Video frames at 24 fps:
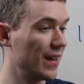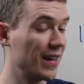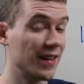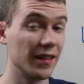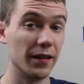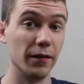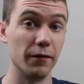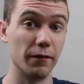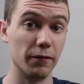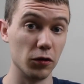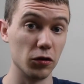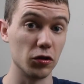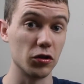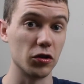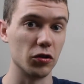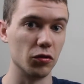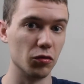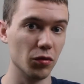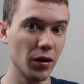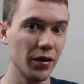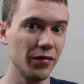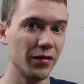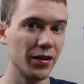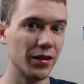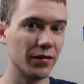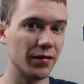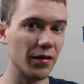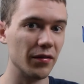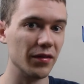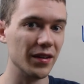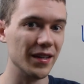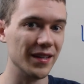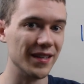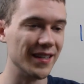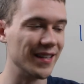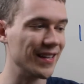the first derivative of
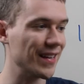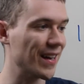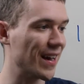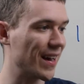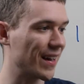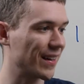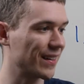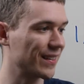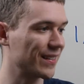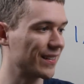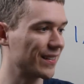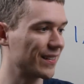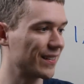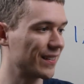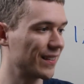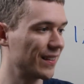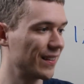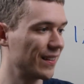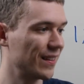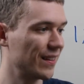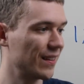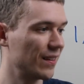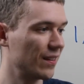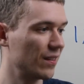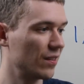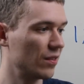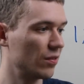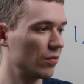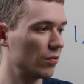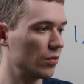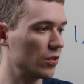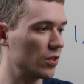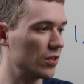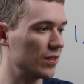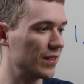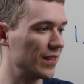e to the x,
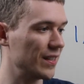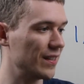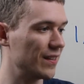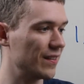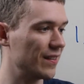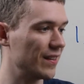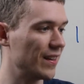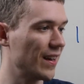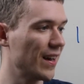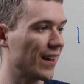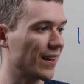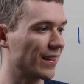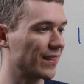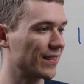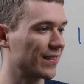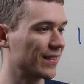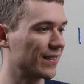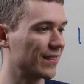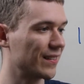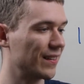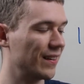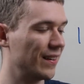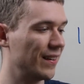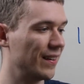which is e to the x.